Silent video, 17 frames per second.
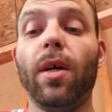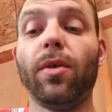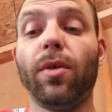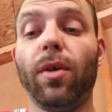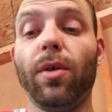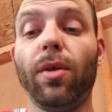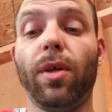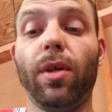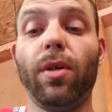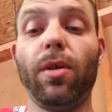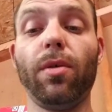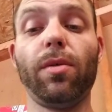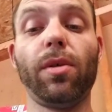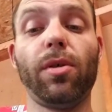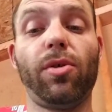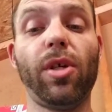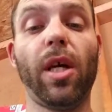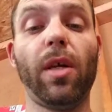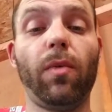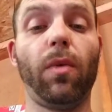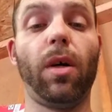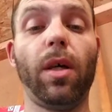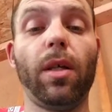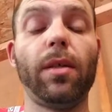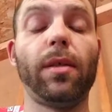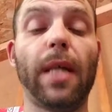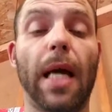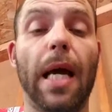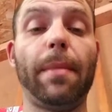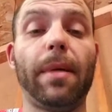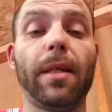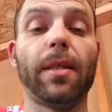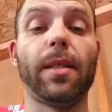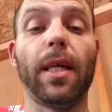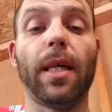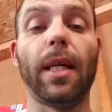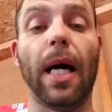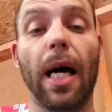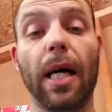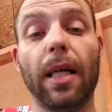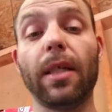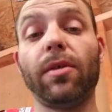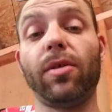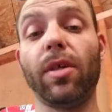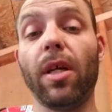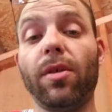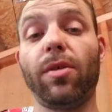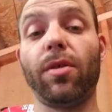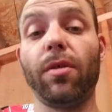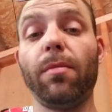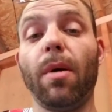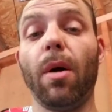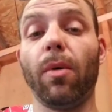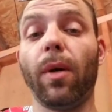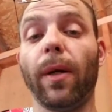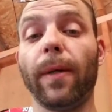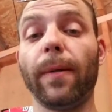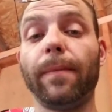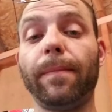So you can use a Gen 1 timing set on a Gen 2 motor.